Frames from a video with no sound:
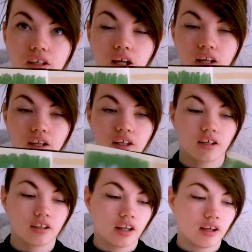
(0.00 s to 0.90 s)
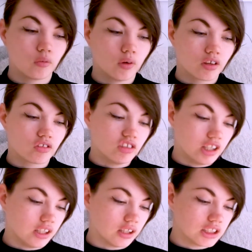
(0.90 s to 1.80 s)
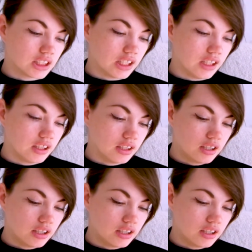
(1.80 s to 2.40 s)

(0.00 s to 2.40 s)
I think that works really nicely.